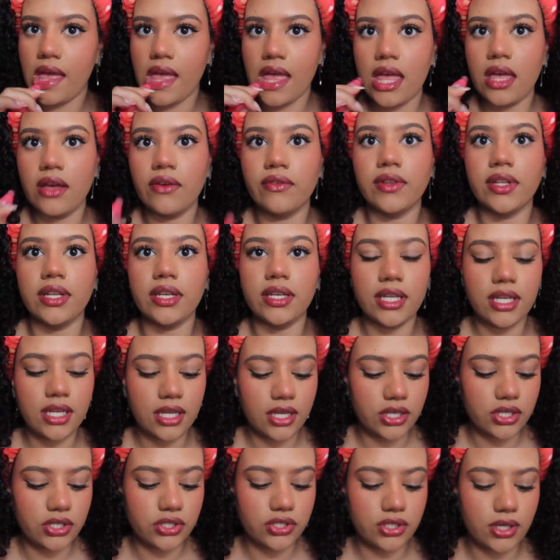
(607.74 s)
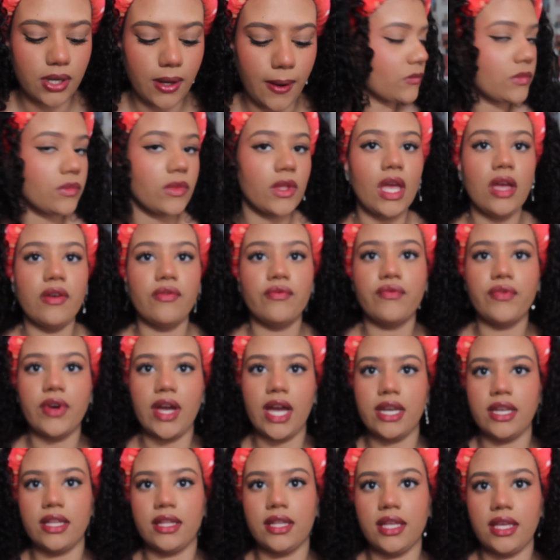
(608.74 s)
of Laneige, and
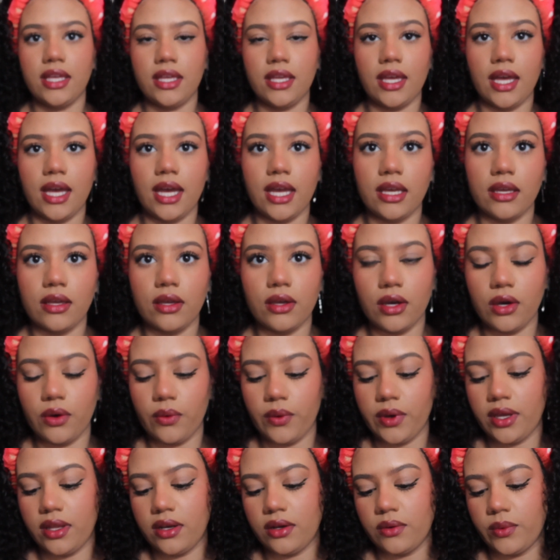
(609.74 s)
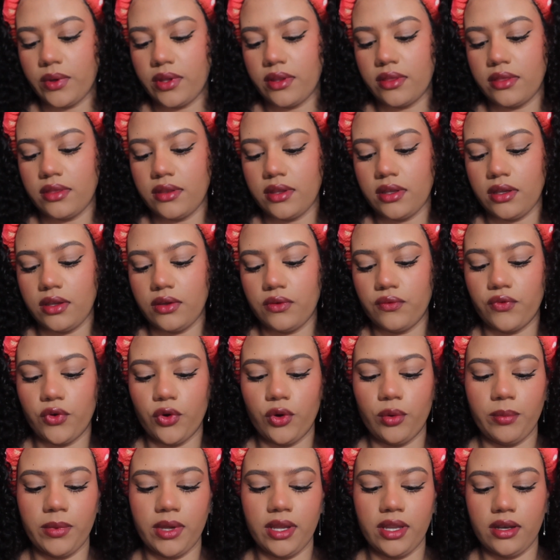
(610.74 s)
finally I go in with the
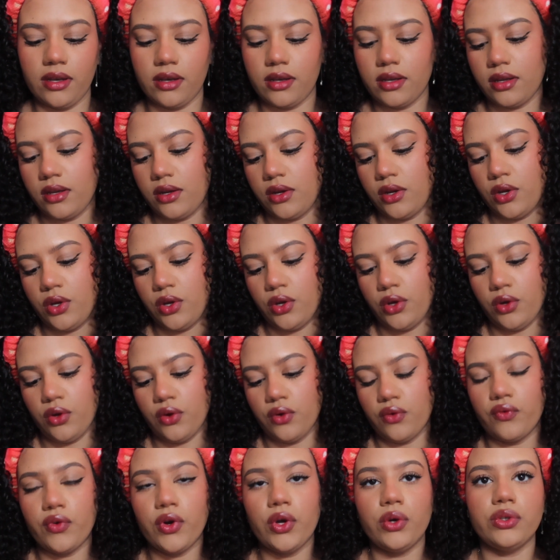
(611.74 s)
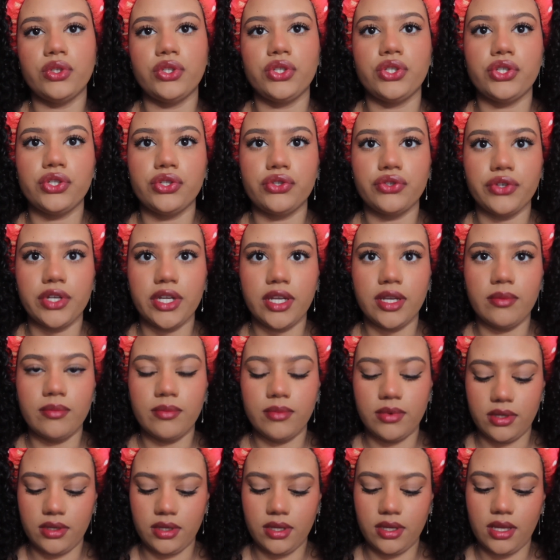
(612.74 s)
Romand Rose
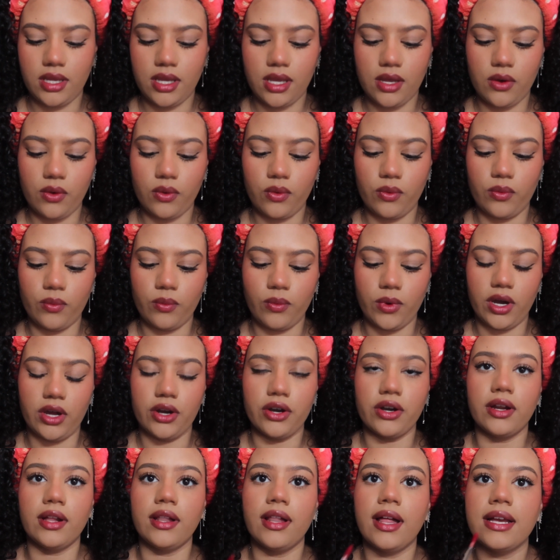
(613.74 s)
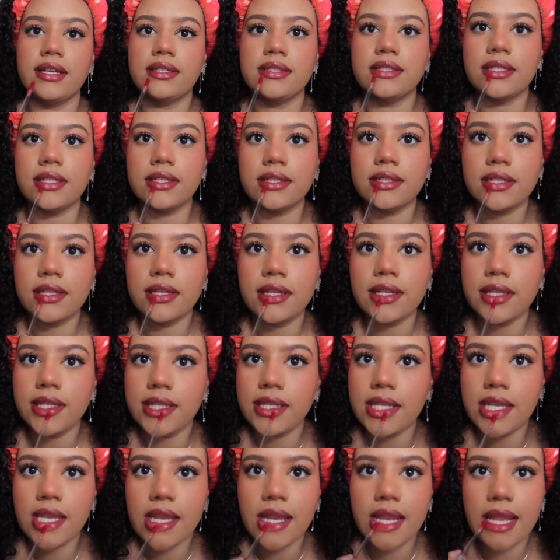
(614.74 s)
Stream water lasting tint.